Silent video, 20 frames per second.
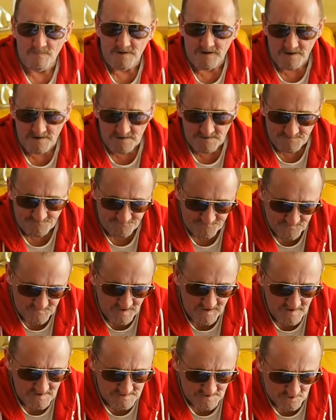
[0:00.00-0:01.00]
is,
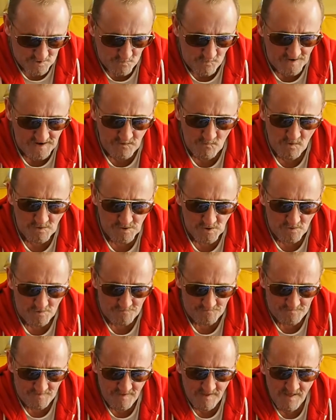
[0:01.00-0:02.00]
years ago when it was
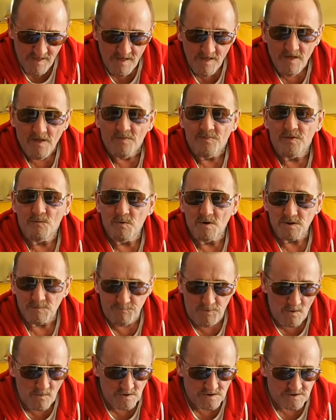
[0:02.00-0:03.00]
done, there was
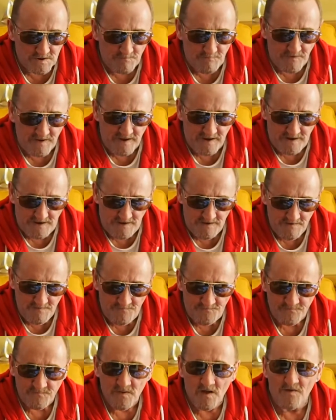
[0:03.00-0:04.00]
supposed to be
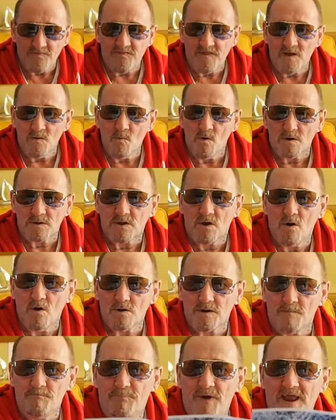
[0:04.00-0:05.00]
a thing what's called
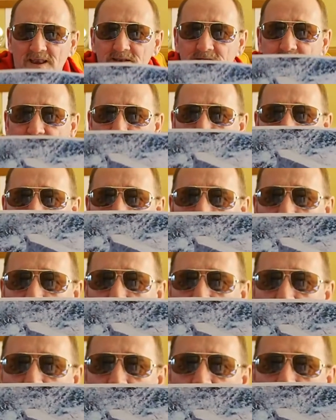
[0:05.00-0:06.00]
a penstock.
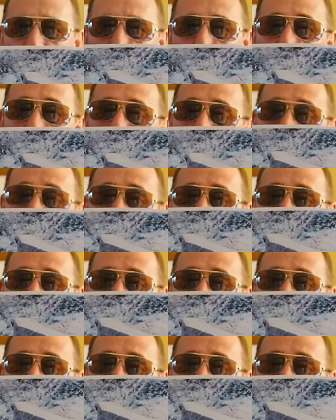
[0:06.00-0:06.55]
Look